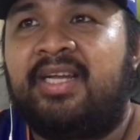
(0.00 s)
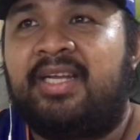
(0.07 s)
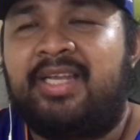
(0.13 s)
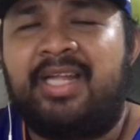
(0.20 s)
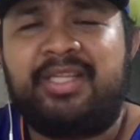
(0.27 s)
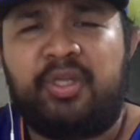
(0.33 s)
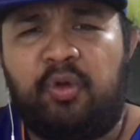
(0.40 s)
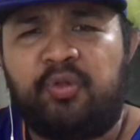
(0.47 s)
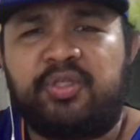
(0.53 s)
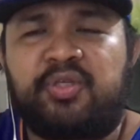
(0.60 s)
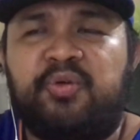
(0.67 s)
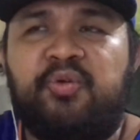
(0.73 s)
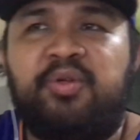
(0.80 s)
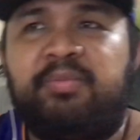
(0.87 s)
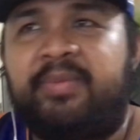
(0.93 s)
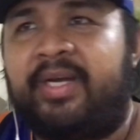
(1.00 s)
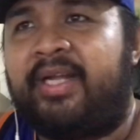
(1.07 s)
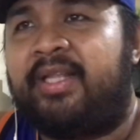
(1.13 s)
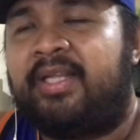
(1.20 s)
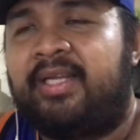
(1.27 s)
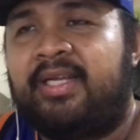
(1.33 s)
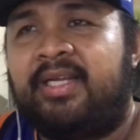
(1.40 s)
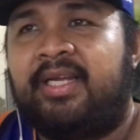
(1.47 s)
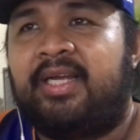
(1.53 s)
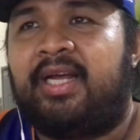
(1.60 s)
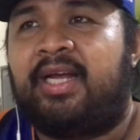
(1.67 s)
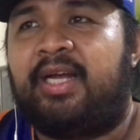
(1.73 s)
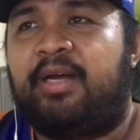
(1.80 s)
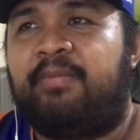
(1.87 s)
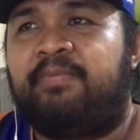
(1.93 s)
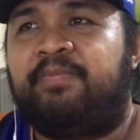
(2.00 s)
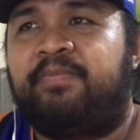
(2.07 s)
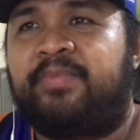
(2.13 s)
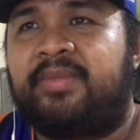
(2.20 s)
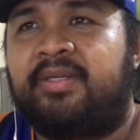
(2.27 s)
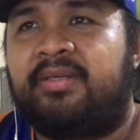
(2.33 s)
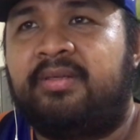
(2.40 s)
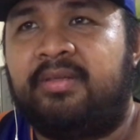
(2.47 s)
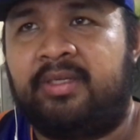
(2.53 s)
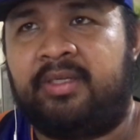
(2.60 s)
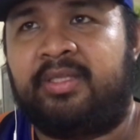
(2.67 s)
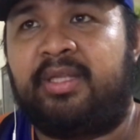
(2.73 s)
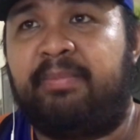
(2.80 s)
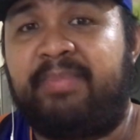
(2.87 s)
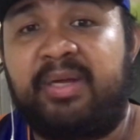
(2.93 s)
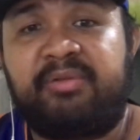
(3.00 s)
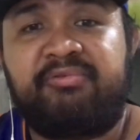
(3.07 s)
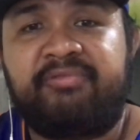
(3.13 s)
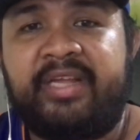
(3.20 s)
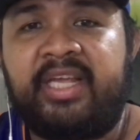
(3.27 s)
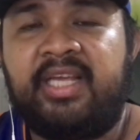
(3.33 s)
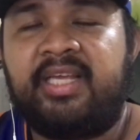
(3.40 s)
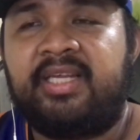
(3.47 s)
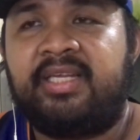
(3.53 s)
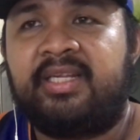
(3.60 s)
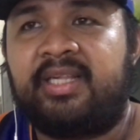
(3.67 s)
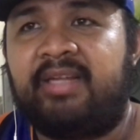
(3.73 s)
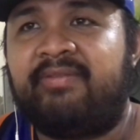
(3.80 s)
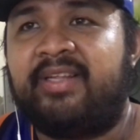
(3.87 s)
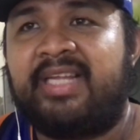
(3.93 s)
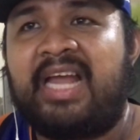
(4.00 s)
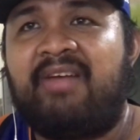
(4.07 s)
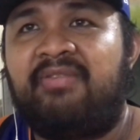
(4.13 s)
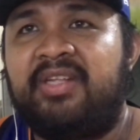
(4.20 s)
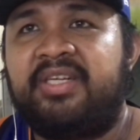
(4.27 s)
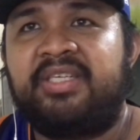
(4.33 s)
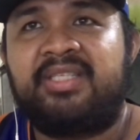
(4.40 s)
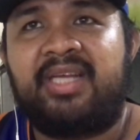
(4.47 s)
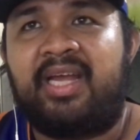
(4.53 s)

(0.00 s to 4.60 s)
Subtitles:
Not the old school, but the big 3 Cleveland Cavaliers.